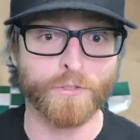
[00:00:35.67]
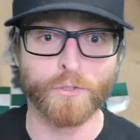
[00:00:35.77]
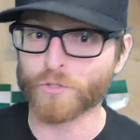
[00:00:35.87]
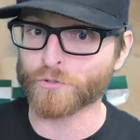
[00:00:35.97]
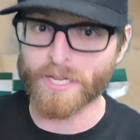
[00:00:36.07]

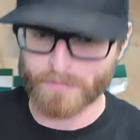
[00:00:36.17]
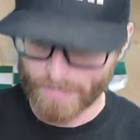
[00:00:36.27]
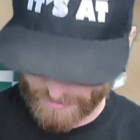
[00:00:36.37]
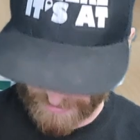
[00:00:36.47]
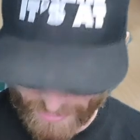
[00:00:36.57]
to
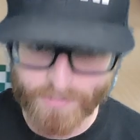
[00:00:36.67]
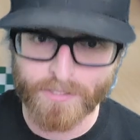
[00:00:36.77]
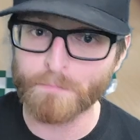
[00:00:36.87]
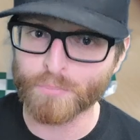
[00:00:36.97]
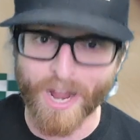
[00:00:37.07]
create
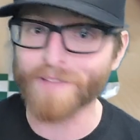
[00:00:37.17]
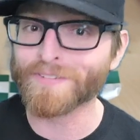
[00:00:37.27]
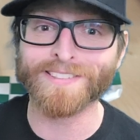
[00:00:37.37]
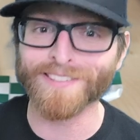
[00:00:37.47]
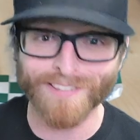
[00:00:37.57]
custom,
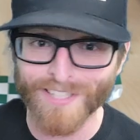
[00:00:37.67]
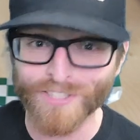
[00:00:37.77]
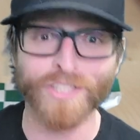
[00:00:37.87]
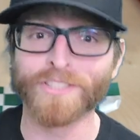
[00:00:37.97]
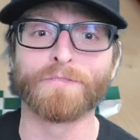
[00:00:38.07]
private,
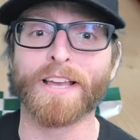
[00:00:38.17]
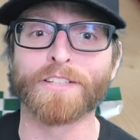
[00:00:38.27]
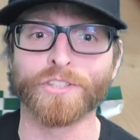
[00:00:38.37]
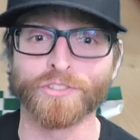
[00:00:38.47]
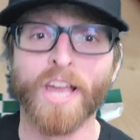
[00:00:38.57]
delicious
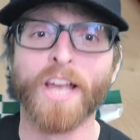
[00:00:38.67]
adventures